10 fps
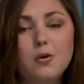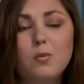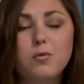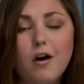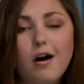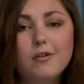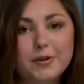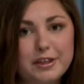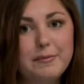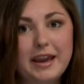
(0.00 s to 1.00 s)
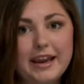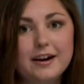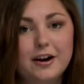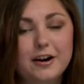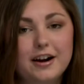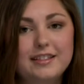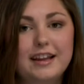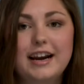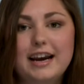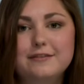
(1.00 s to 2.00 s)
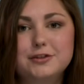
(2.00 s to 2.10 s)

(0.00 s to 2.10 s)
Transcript: wrong with me or and I have